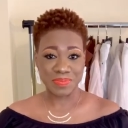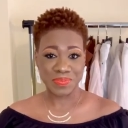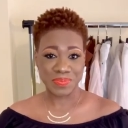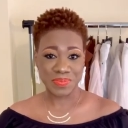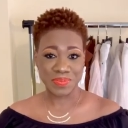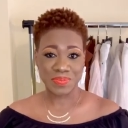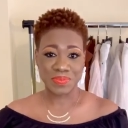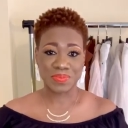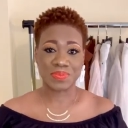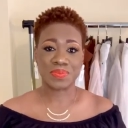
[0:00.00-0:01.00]

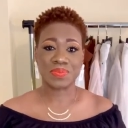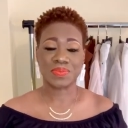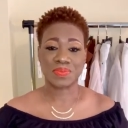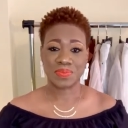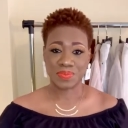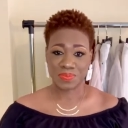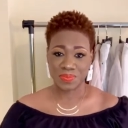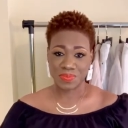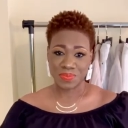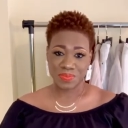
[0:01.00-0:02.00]

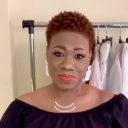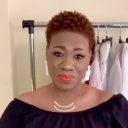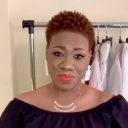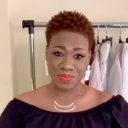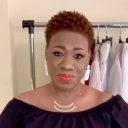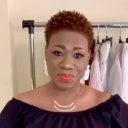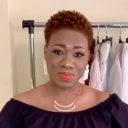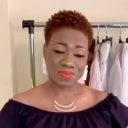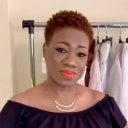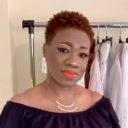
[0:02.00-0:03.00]

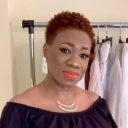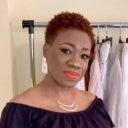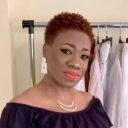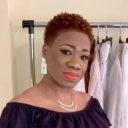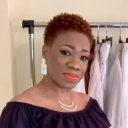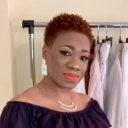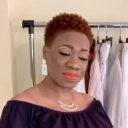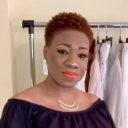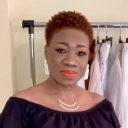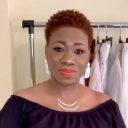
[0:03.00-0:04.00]

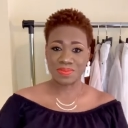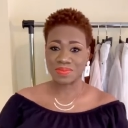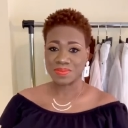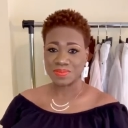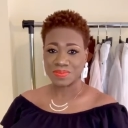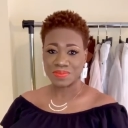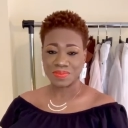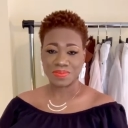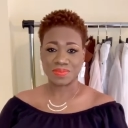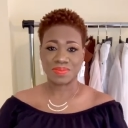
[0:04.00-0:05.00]

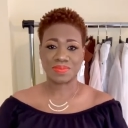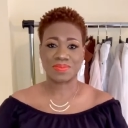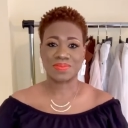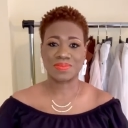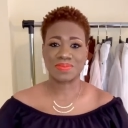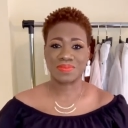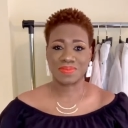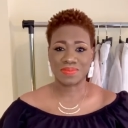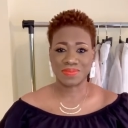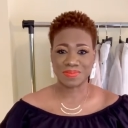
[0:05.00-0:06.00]

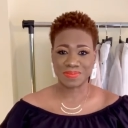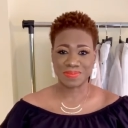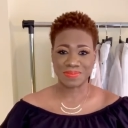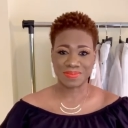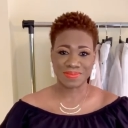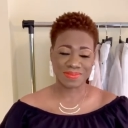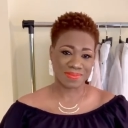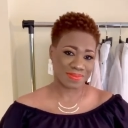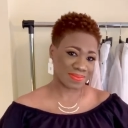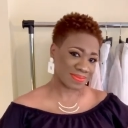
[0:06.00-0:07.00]

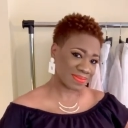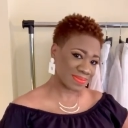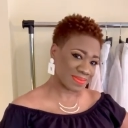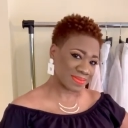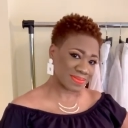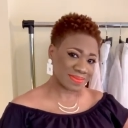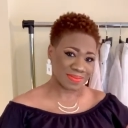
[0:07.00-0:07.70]
[no speech]